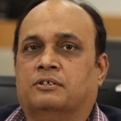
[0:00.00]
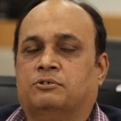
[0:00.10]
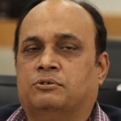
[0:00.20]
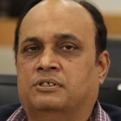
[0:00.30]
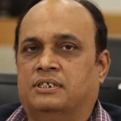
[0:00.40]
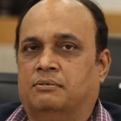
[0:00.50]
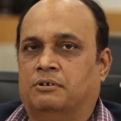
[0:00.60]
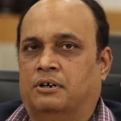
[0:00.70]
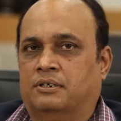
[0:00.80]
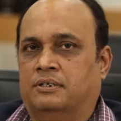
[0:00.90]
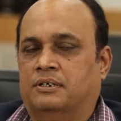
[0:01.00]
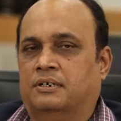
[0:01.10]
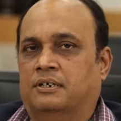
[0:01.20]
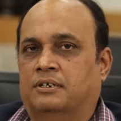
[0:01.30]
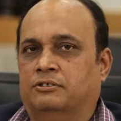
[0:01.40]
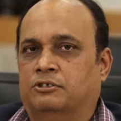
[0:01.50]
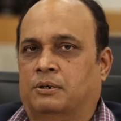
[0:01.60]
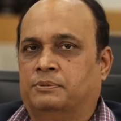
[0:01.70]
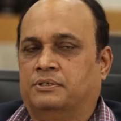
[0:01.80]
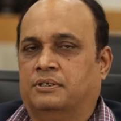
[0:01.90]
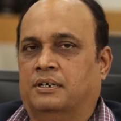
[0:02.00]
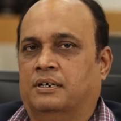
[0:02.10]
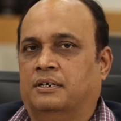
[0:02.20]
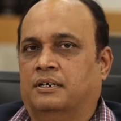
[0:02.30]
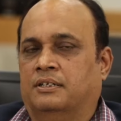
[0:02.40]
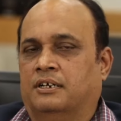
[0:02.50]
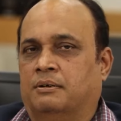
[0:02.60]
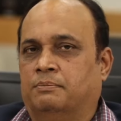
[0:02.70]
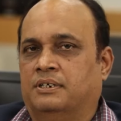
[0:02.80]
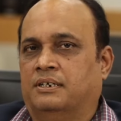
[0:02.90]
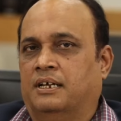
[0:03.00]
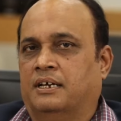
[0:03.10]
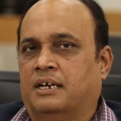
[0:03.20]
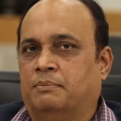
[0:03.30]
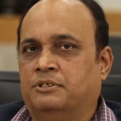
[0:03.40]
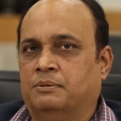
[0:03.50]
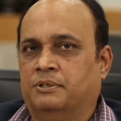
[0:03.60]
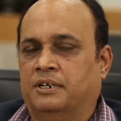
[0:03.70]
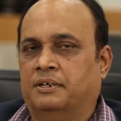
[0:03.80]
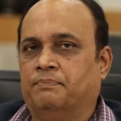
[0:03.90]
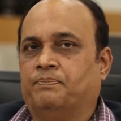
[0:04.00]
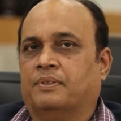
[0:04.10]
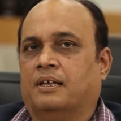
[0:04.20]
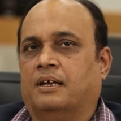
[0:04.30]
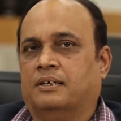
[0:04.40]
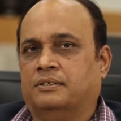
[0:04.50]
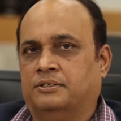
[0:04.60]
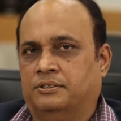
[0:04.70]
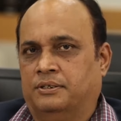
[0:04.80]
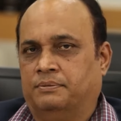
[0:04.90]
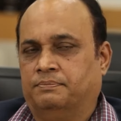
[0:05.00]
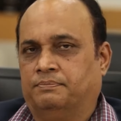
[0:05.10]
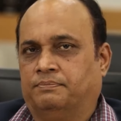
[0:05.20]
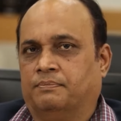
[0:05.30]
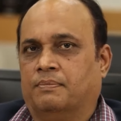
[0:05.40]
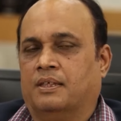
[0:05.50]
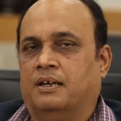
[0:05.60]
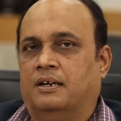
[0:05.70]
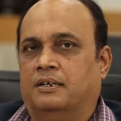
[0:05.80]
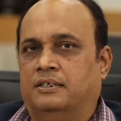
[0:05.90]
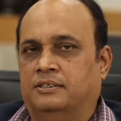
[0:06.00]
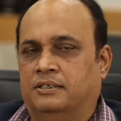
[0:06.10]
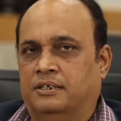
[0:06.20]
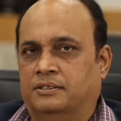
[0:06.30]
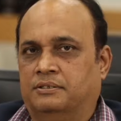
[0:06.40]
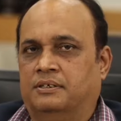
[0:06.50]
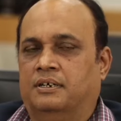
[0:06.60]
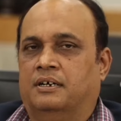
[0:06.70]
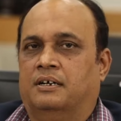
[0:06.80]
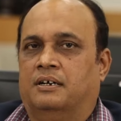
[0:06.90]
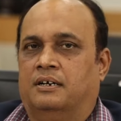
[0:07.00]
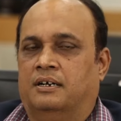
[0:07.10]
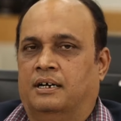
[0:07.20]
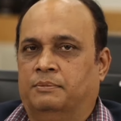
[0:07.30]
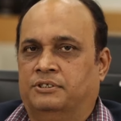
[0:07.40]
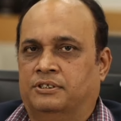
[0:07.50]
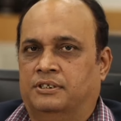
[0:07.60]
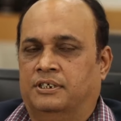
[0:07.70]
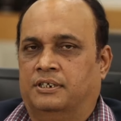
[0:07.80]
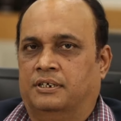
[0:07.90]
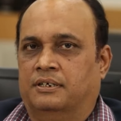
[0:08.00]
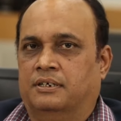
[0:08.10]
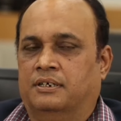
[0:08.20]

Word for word: students have got jobs in the companies like Capgemini, Accenture, TCS, dimension data